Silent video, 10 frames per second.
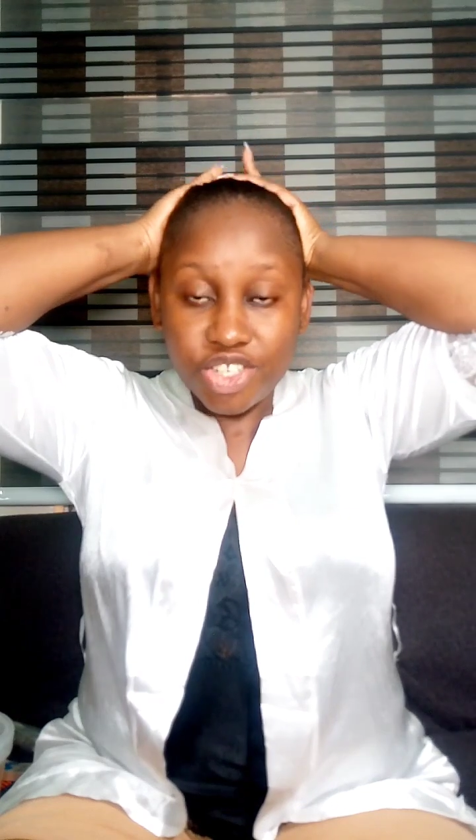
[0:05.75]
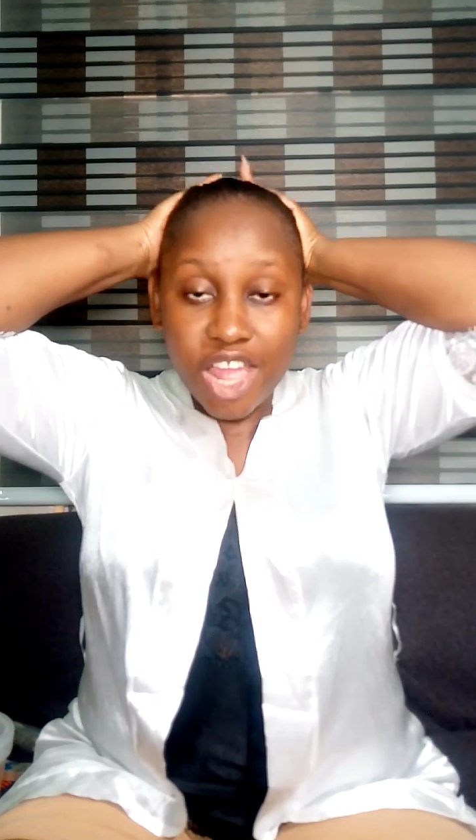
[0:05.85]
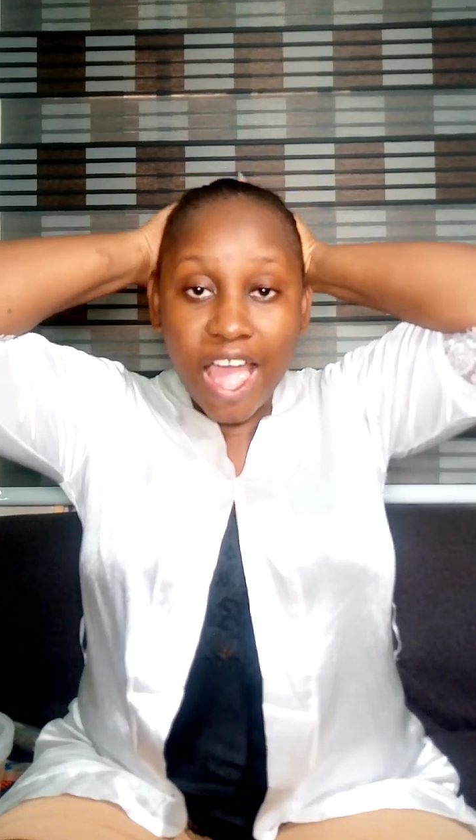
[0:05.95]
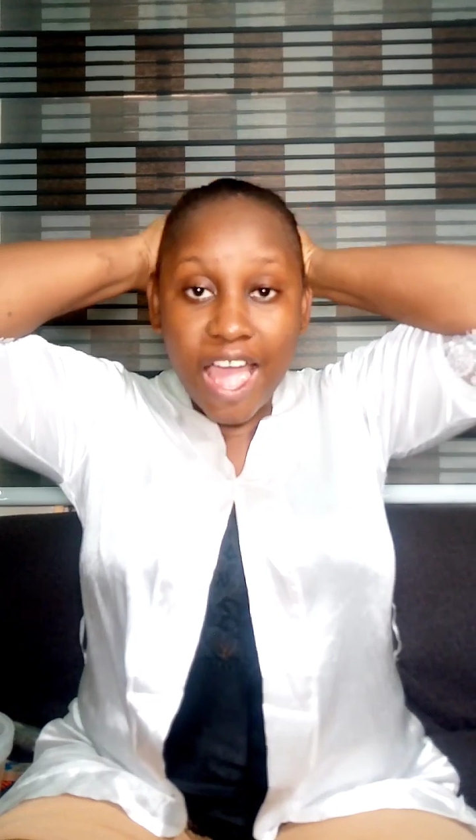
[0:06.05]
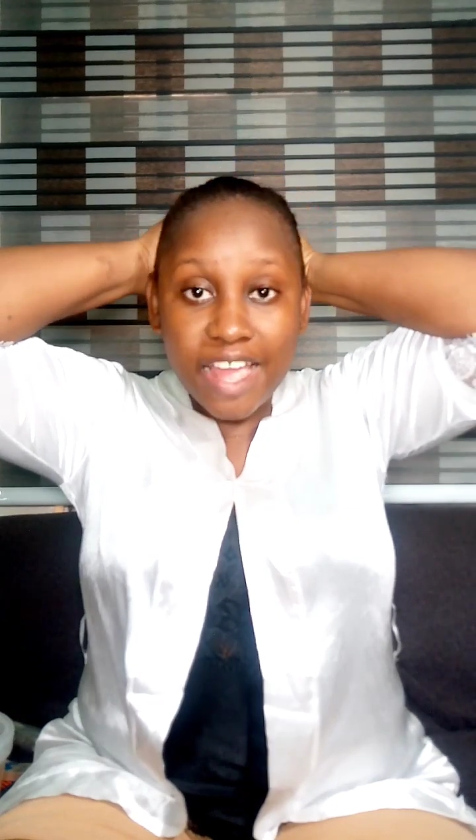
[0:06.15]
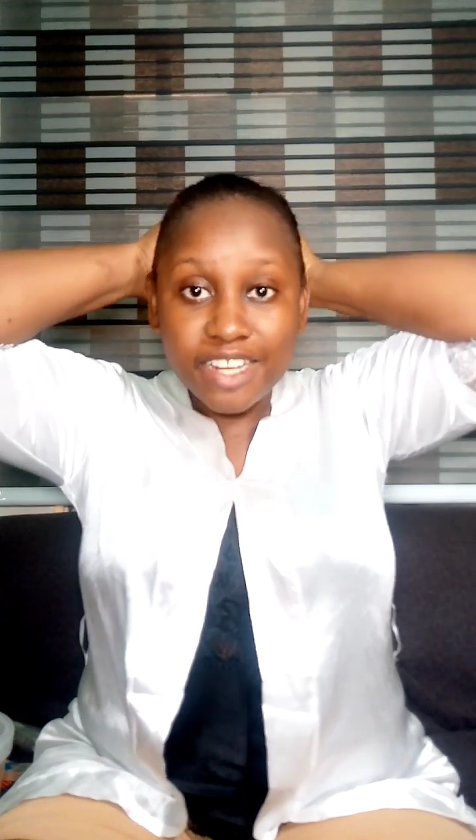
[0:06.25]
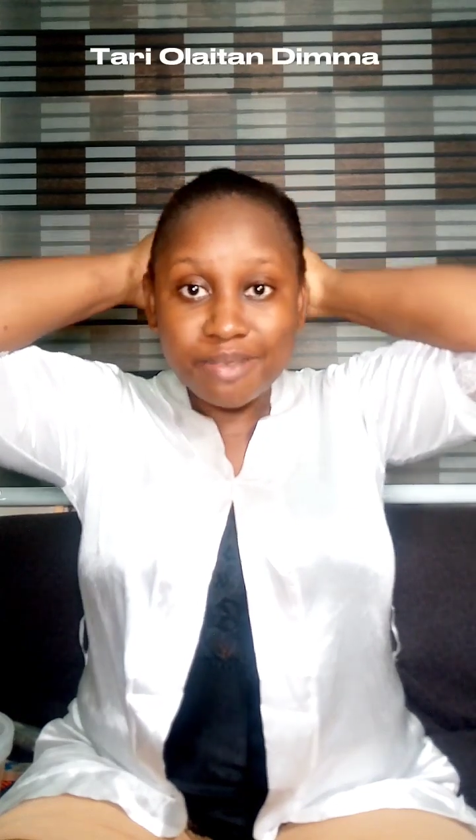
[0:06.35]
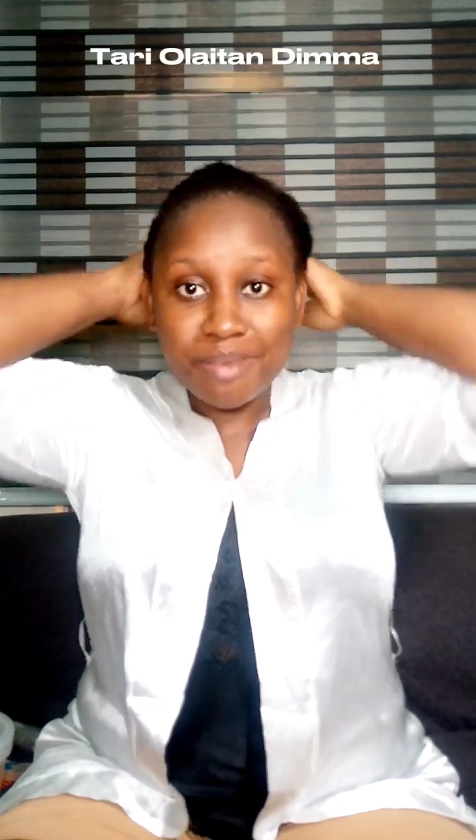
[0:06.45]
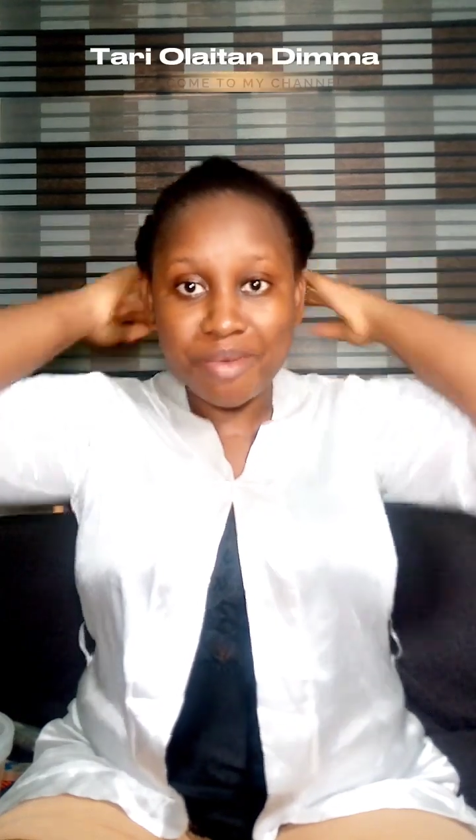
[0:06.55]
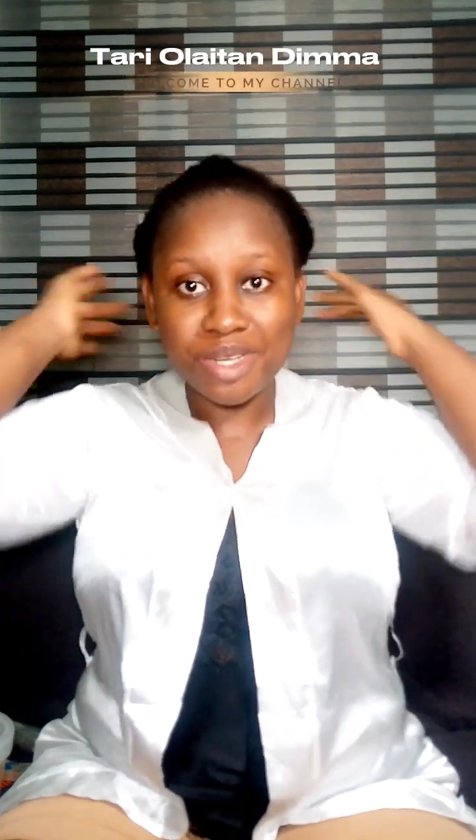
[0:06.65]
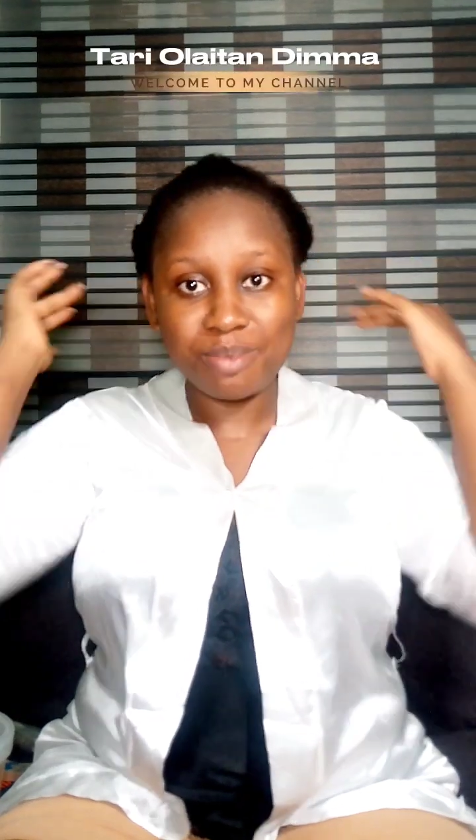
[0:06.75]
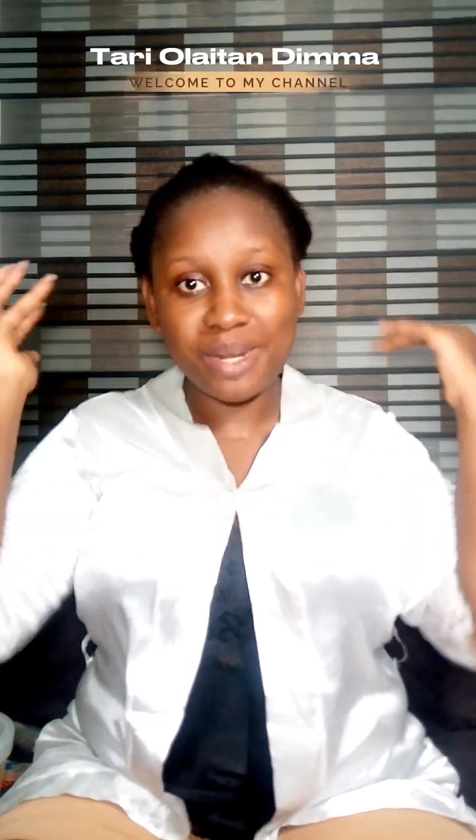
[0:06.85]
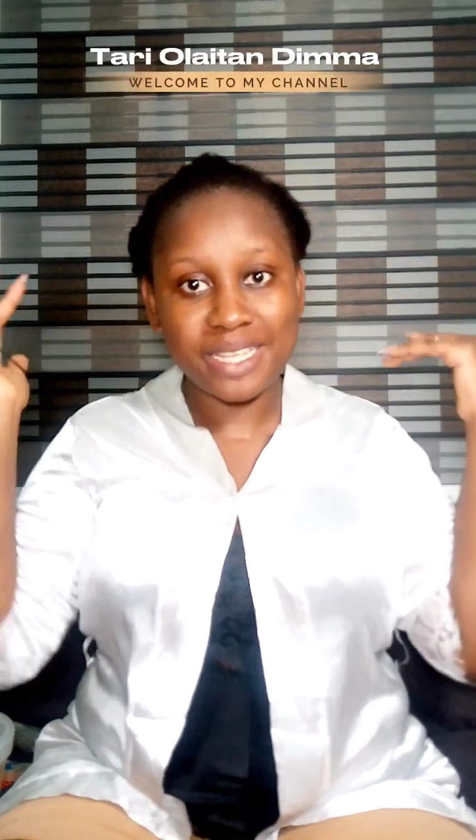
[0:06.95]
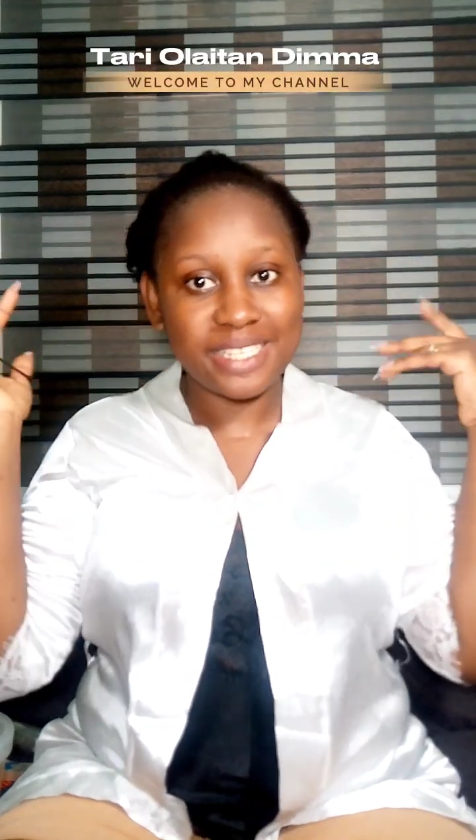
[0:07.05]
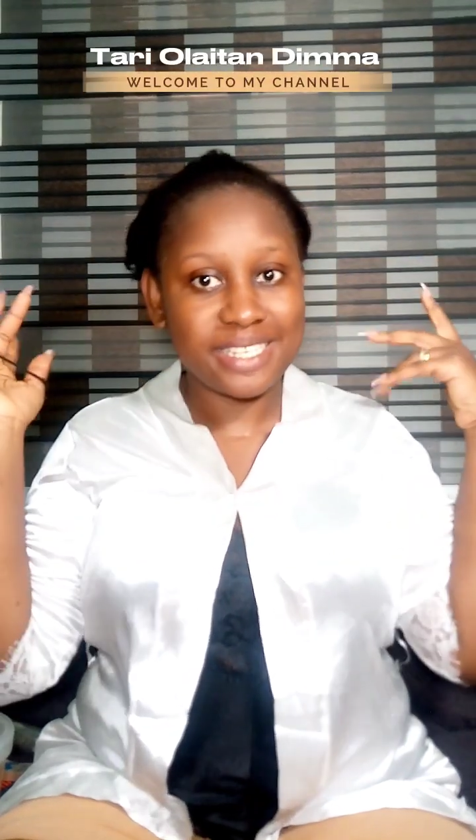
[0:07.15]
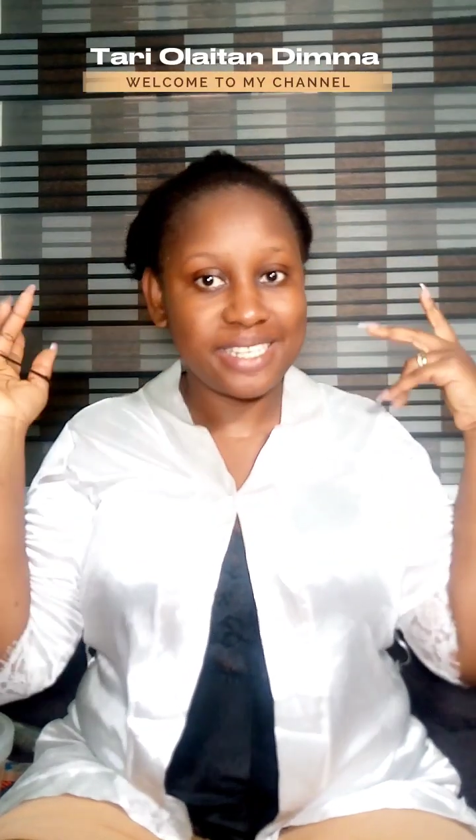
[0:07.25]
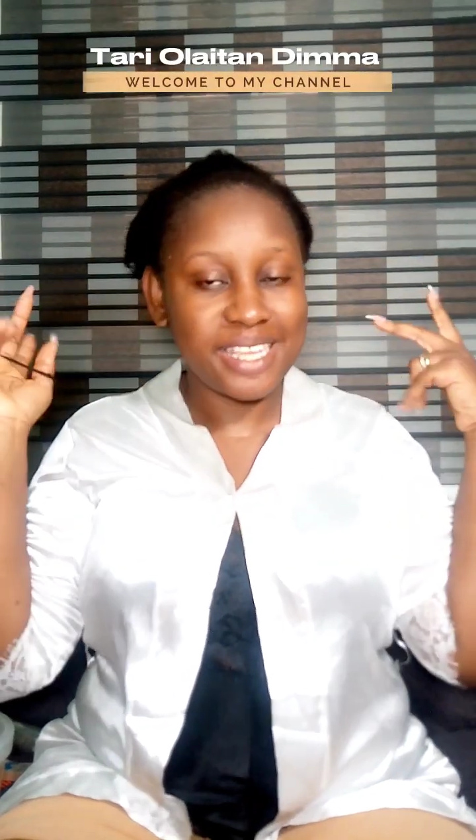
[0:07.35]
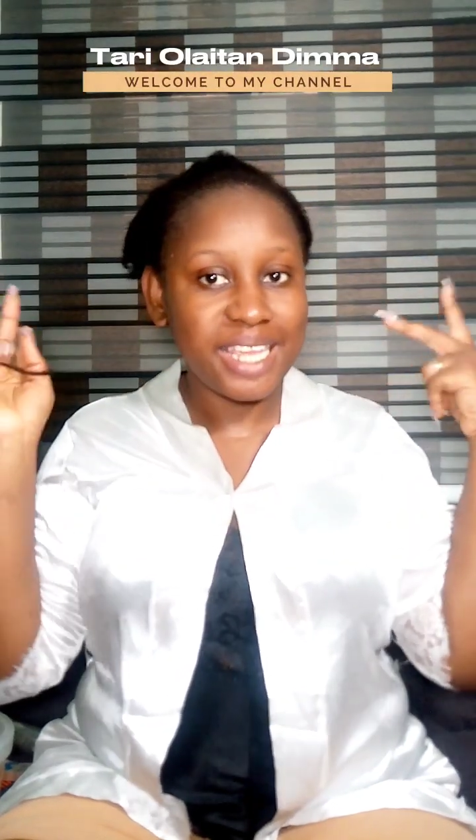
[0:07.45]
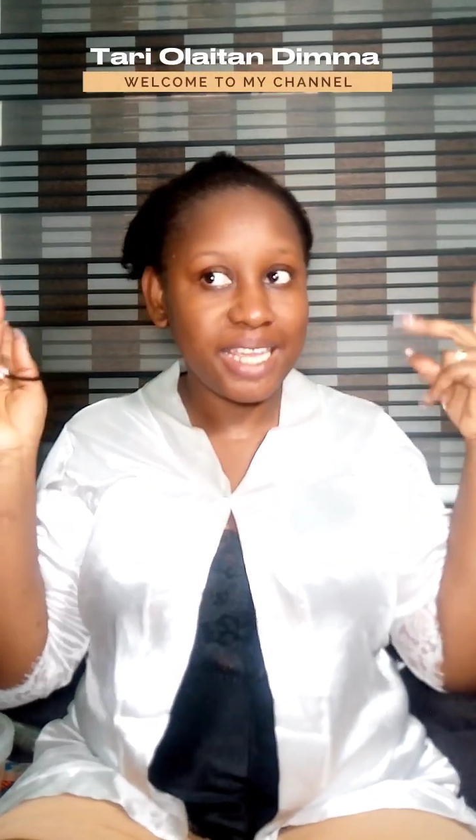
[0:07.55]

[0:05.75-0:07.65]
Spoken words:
and marriage blessing